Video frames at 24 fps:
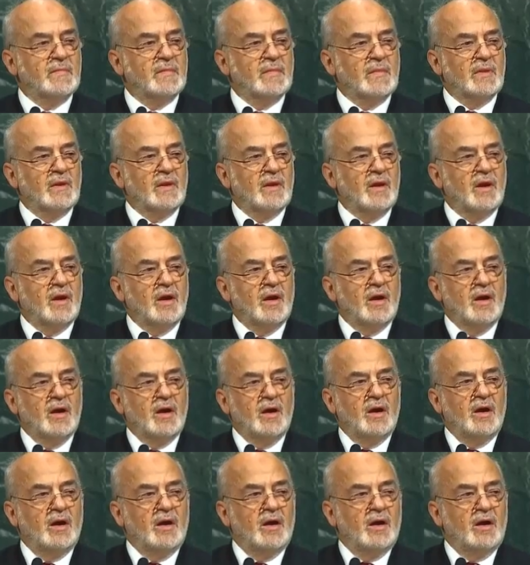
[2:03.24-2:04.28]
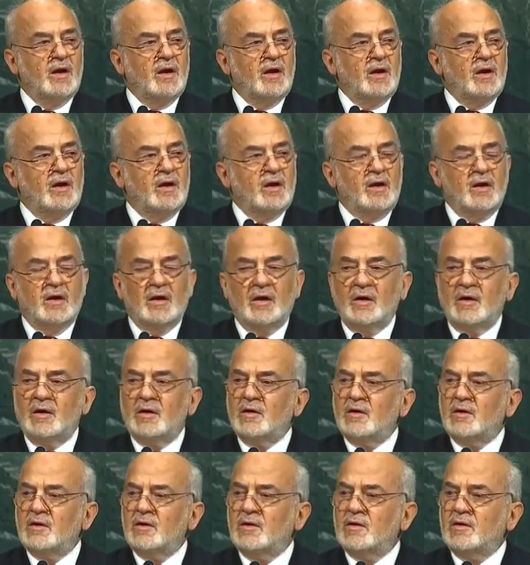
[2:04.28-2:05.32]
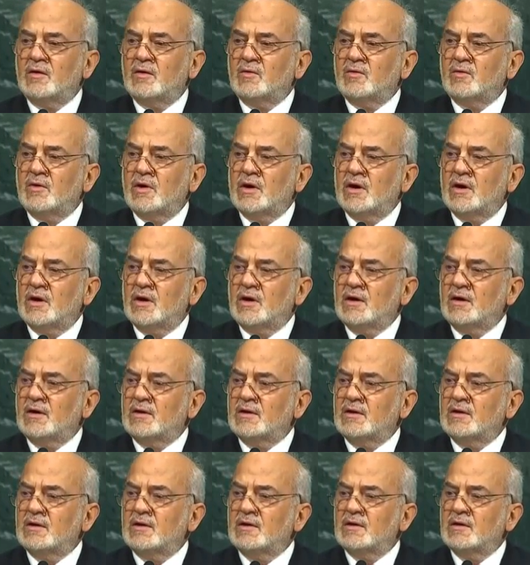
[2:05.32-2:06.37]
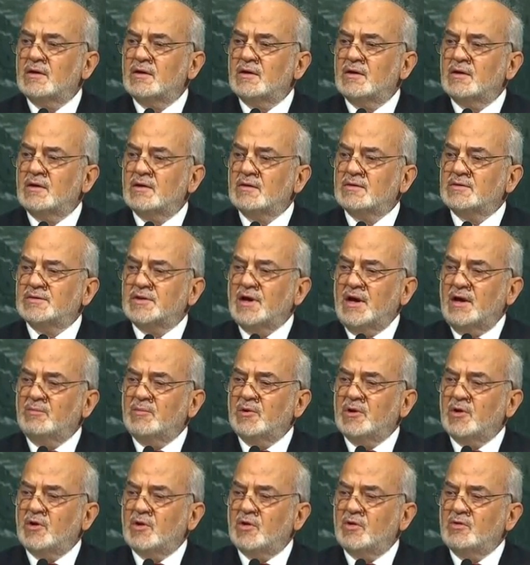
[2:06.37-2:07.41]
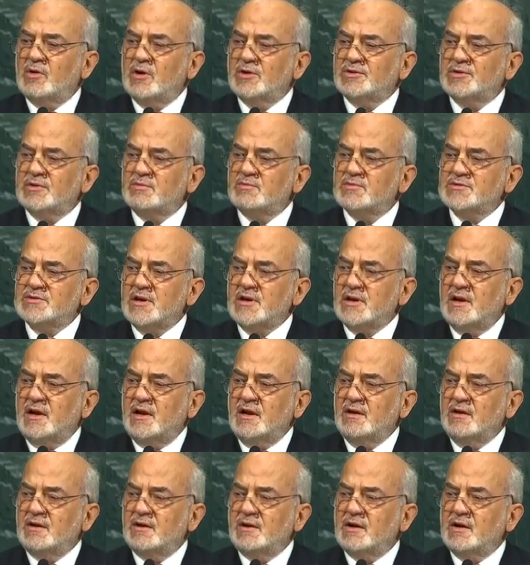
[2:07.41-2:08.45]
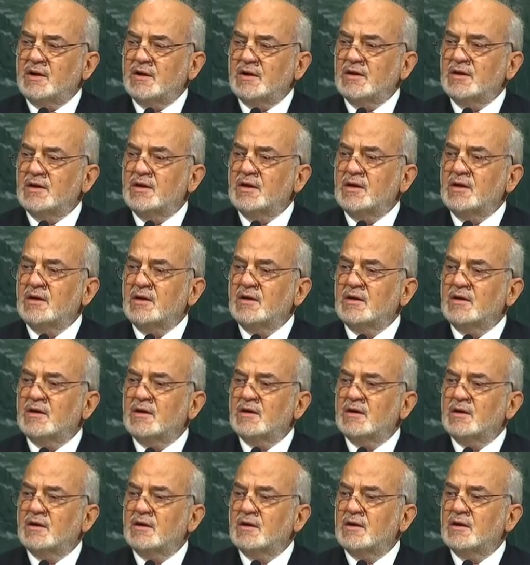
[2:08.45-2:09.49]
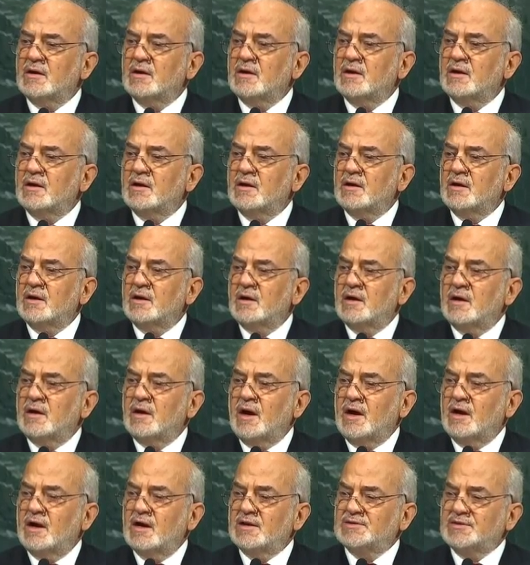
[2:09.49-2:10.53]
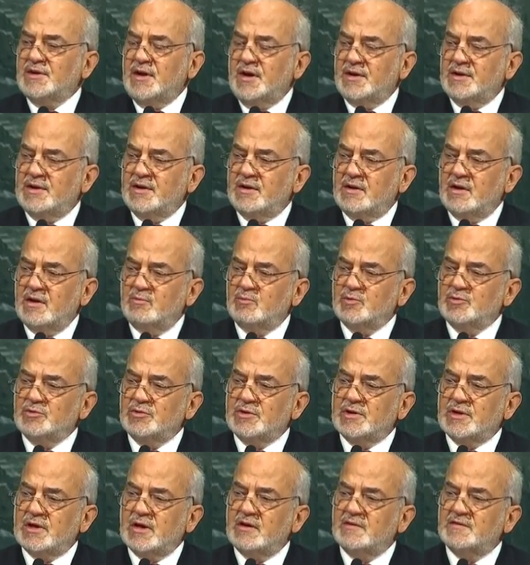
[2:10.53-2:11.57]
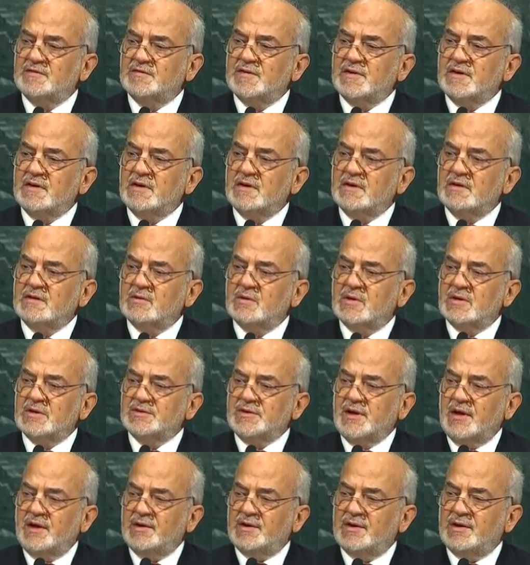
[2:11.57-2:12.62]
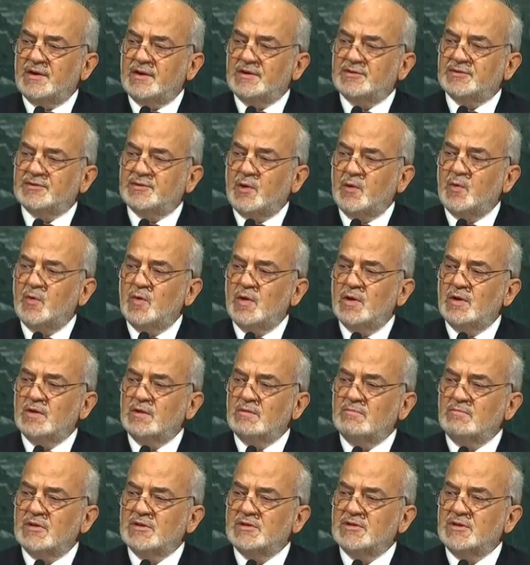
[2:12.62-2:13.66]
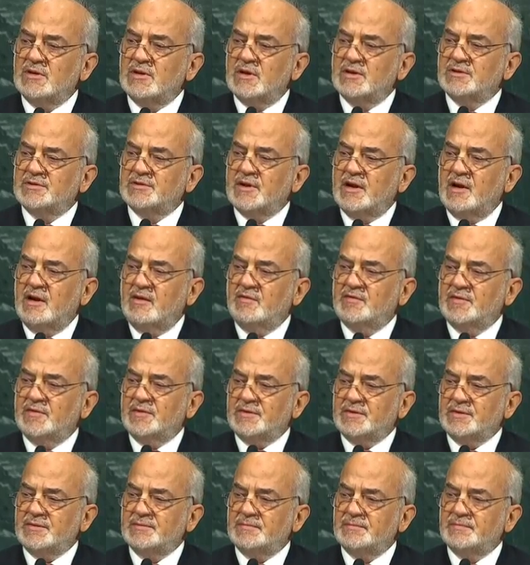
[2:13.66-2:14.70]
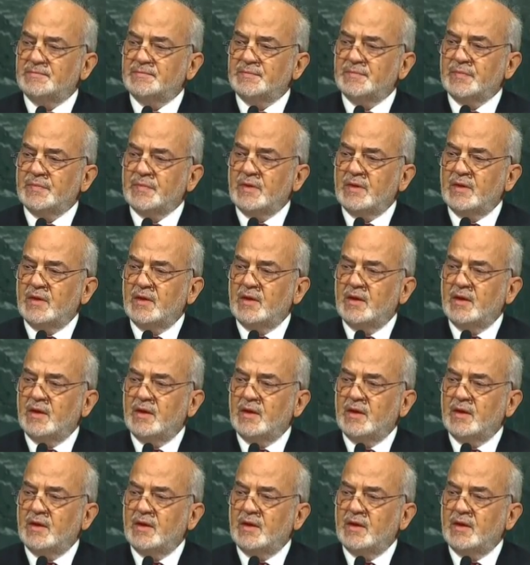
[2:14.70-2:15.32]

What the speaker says: was retaken, thanks to the sacrifices and the troops and the assistance of international troops and support of the international coalition.